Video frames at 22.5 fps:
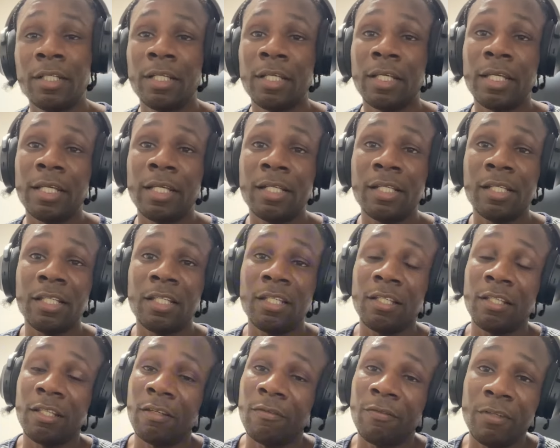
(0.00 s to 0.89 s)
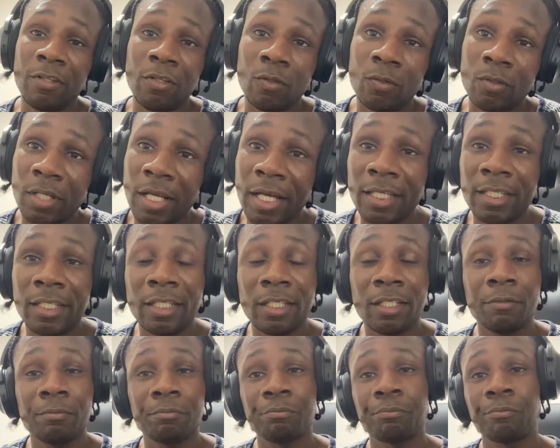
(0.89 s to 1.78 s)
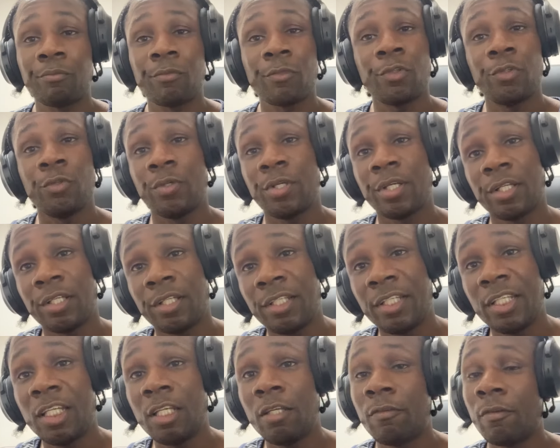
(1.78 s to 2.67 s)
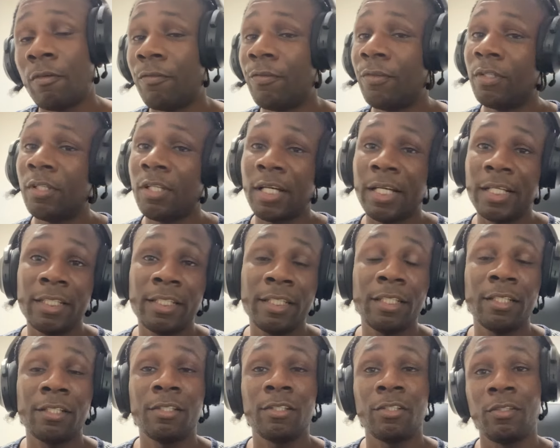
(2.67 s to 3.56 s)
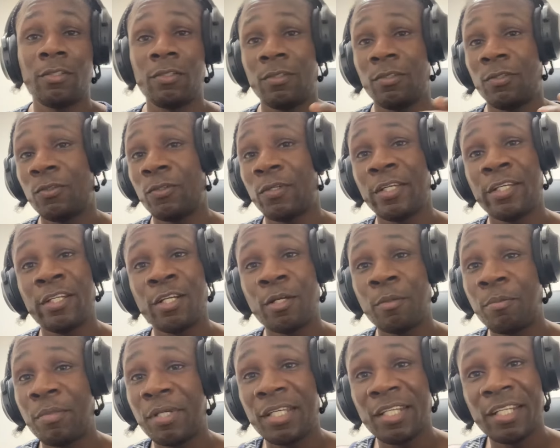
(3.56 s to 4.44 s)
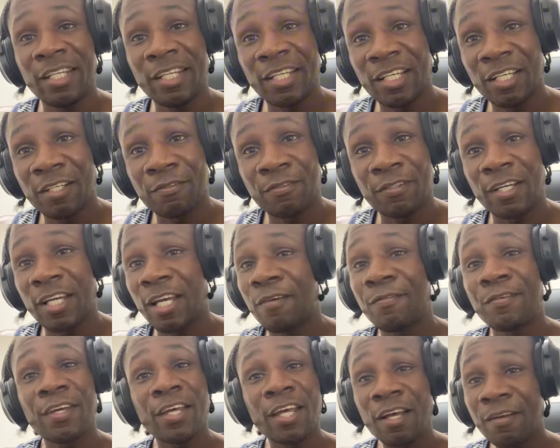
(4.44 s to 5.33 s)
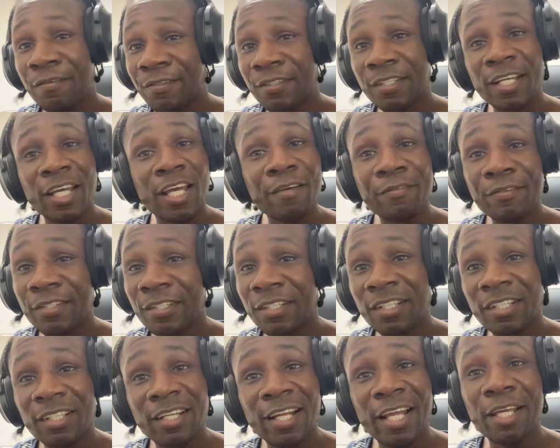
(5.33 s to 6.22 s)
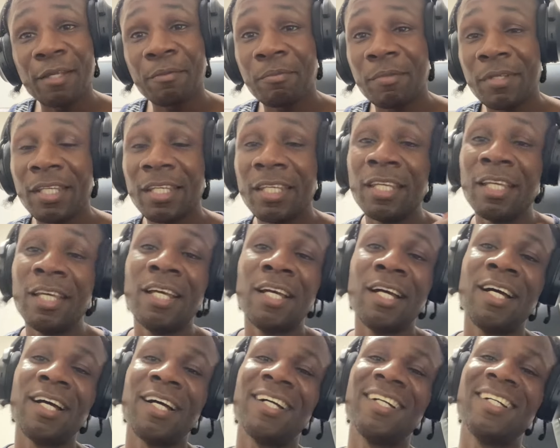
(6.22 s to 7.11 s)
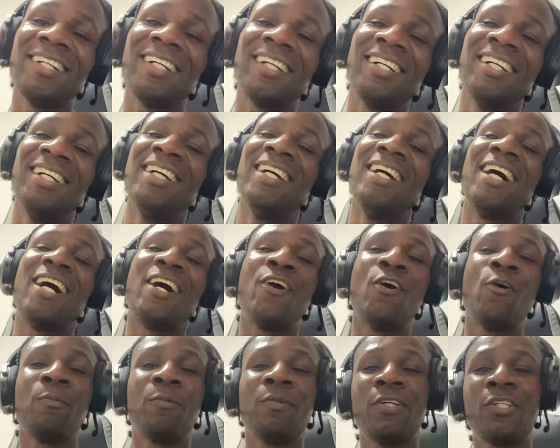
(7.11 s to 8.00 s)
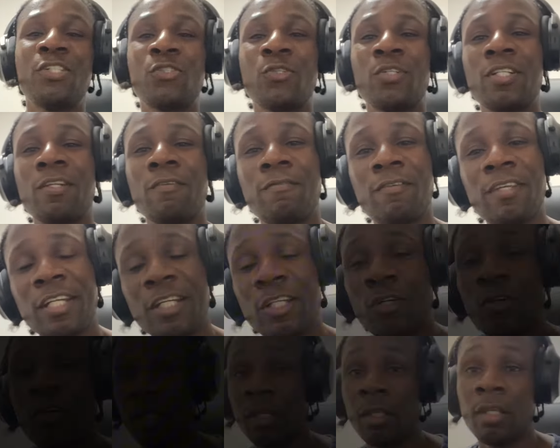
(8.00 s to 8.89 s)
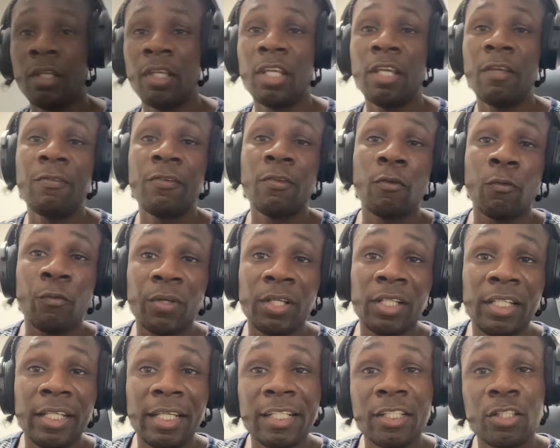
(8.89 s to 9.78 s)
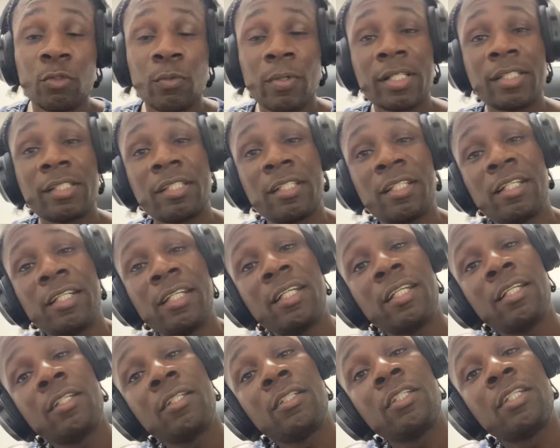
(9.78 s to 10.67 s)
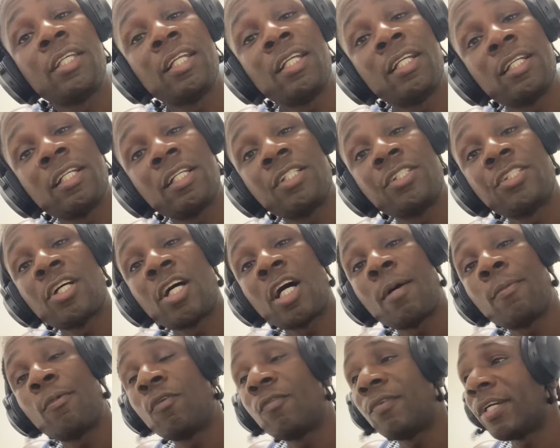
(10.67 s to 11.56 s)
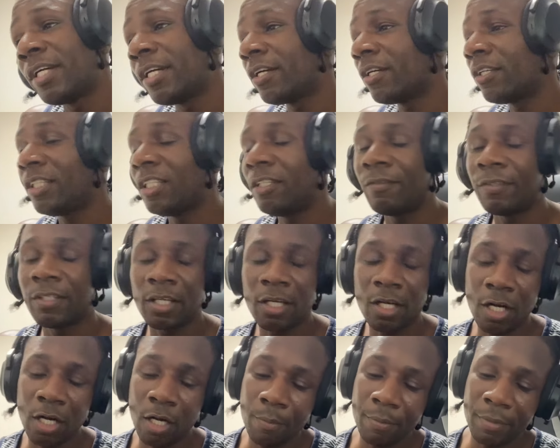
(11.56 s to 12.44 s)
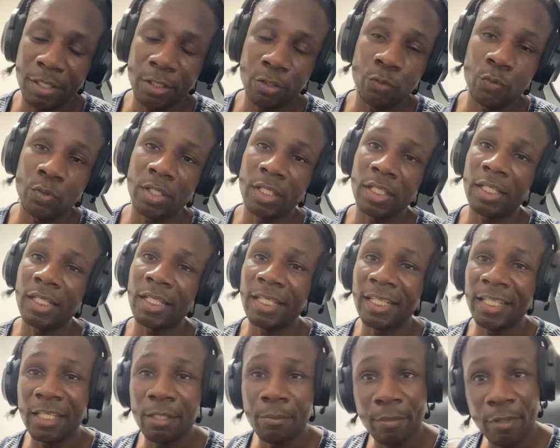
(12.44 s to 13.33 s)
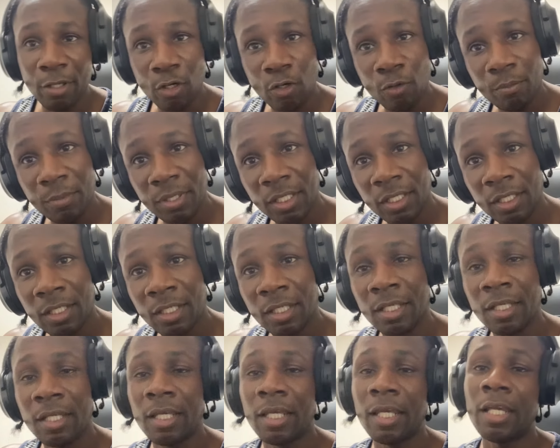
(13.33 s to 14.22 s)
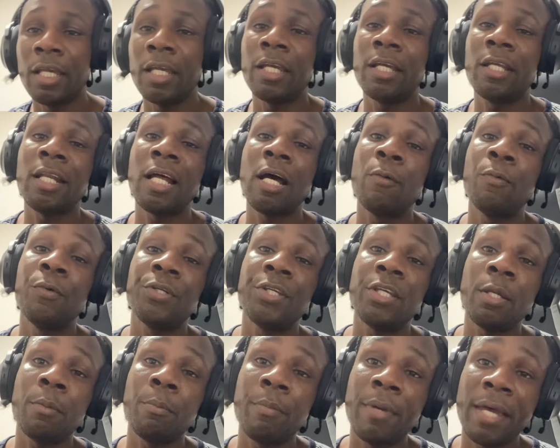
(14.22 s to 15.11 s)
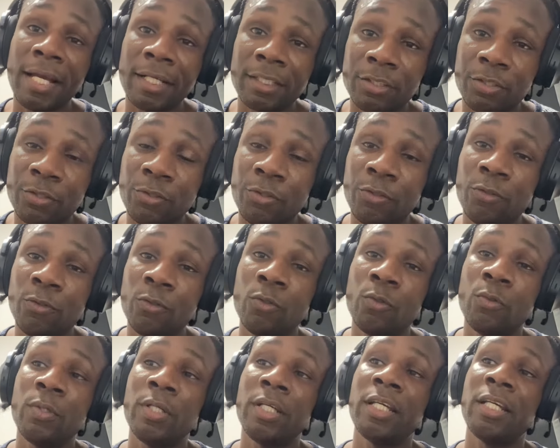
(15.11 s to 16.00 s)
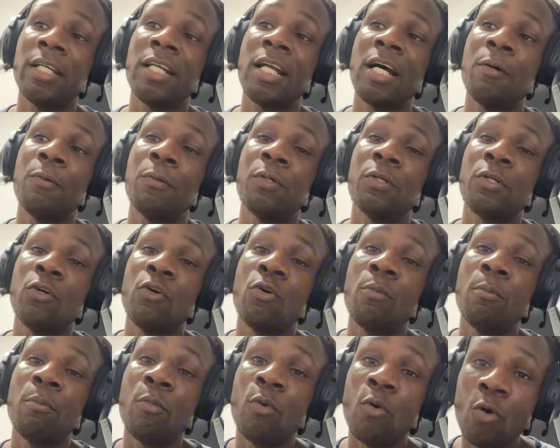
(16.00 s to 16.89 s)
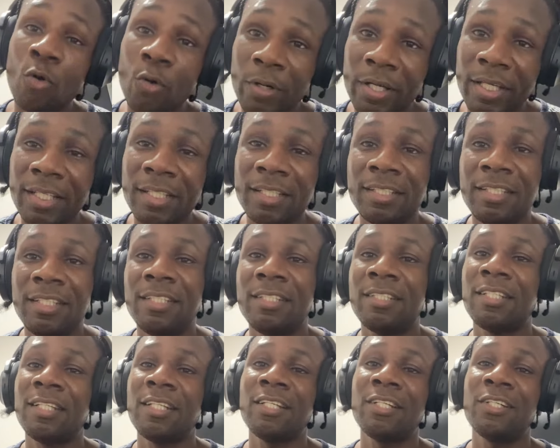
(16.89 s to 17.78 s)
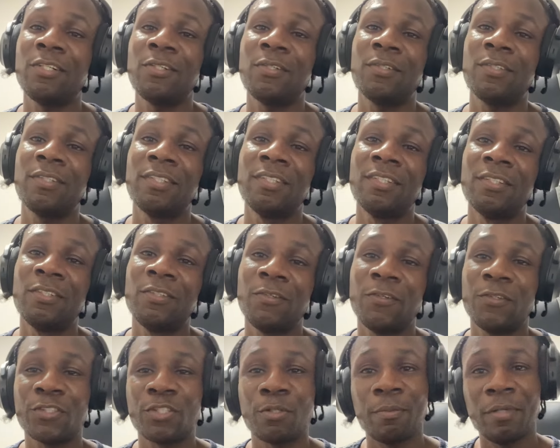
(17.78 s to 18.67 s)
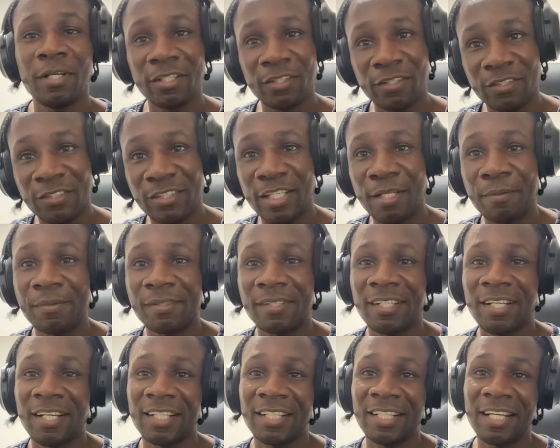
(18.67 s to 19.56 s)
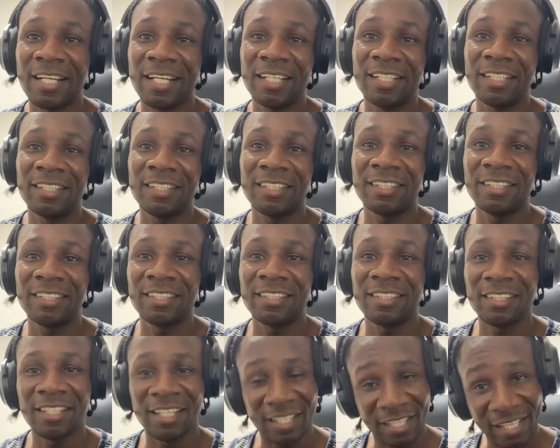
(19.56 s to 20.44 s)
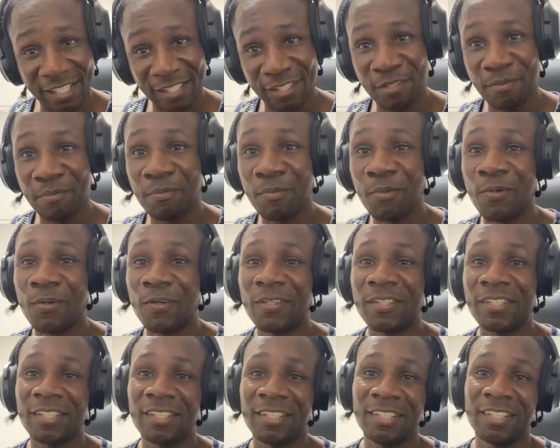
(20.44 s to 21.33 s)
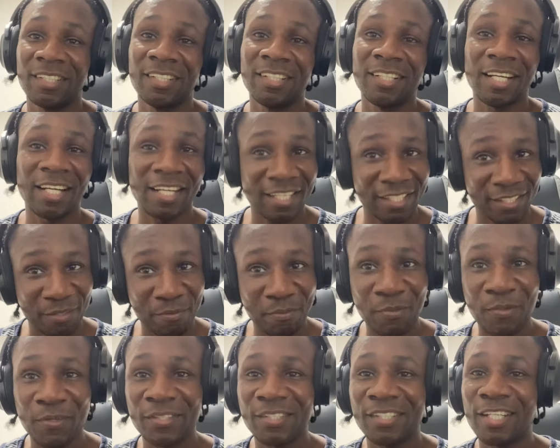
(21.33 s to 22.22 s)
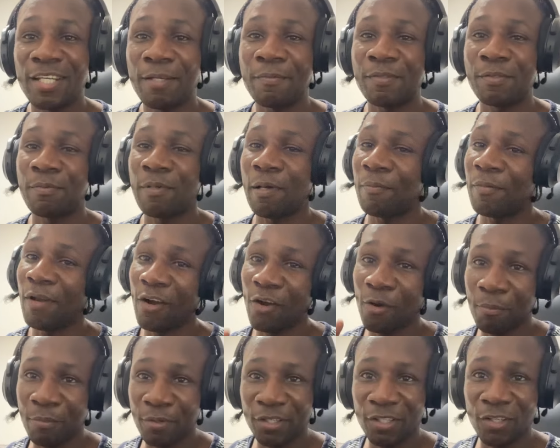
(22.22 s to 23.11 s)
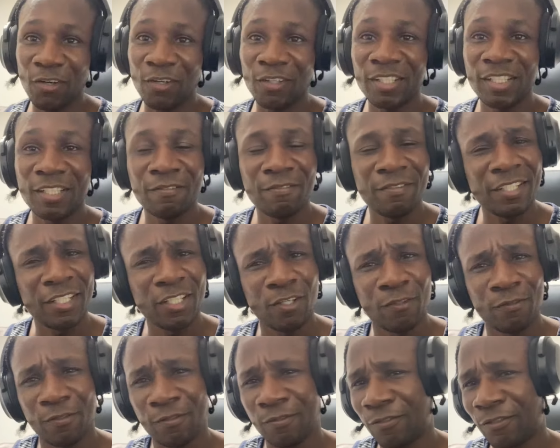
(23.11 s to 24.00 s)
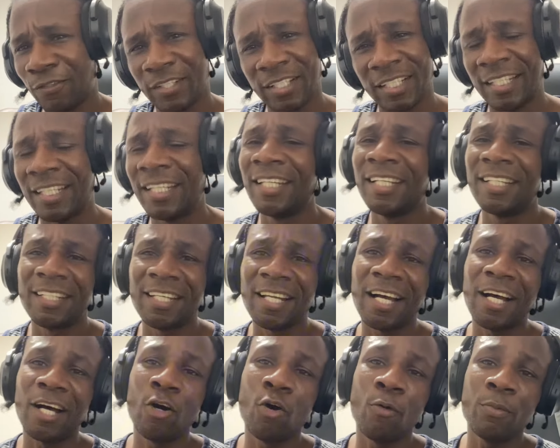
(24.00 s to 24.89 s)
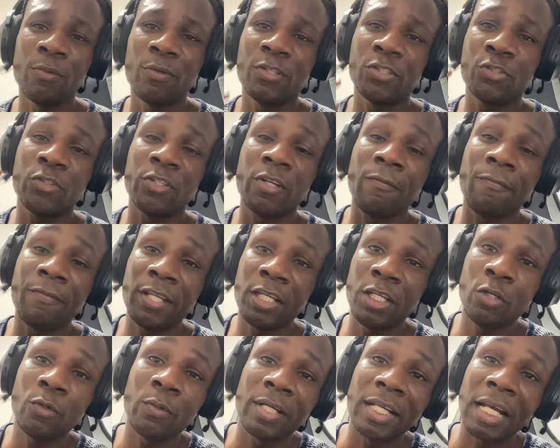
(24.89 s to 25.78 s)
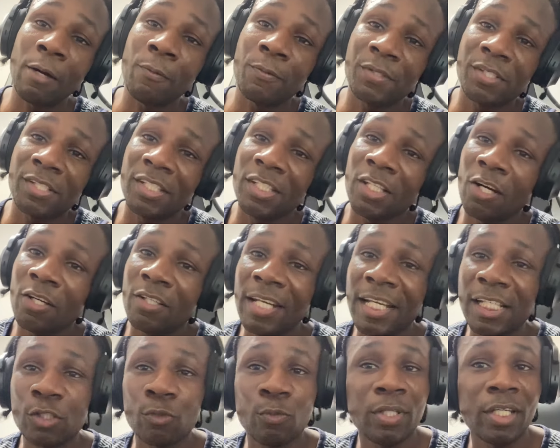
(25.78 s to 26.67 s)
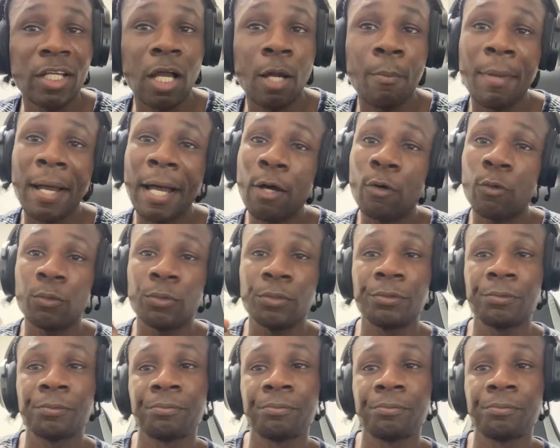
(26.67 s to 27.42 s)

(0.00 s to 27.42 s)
And if you don't like it, you can leave. If you like it, you end up being here forever, ever, ever, like me. I hope you enjoyed the video. If you're really interested in getting a job over here, leave a comment. You can email me and I will get back to you, and I will go more in detail on some other tips that I got. I got some more tips, but I'm not gonna put it all in this video for free. Now, I hope you enjoyed the video, and I will see y'all next week. I'm out.